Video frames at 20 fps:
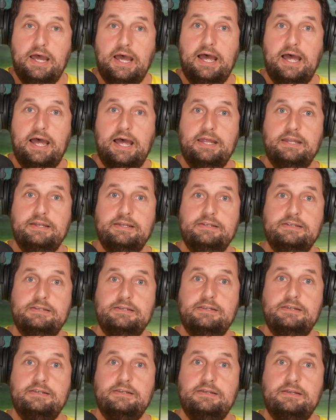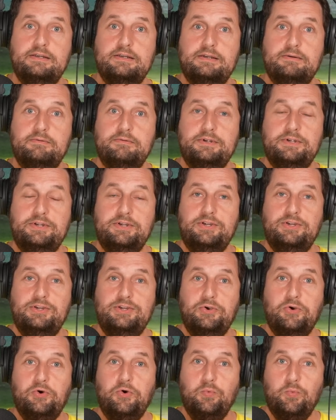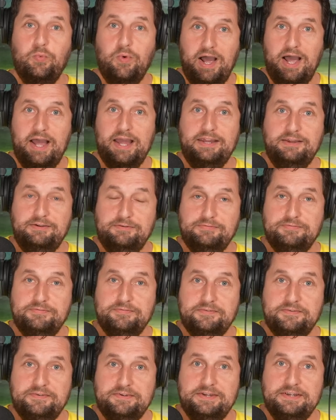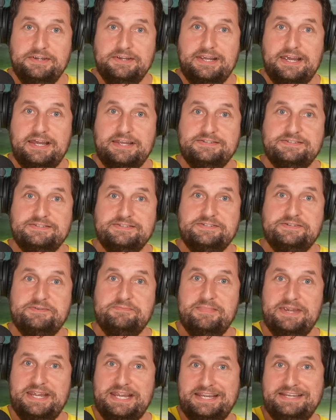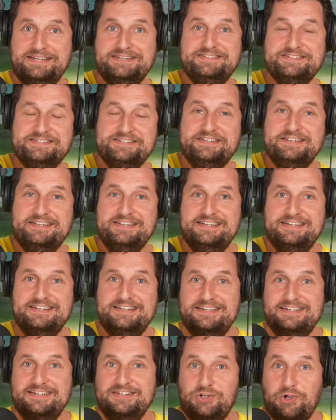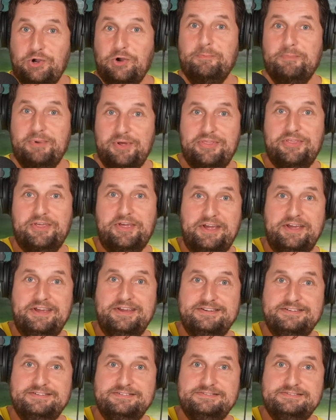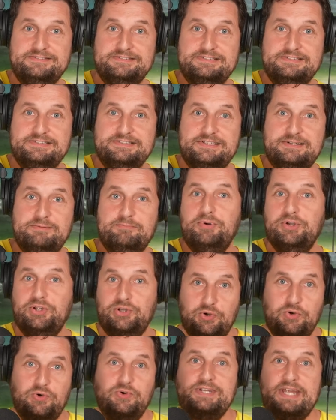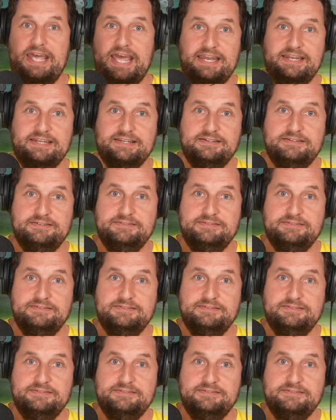and your wife gets to meet your mother, but you're dead.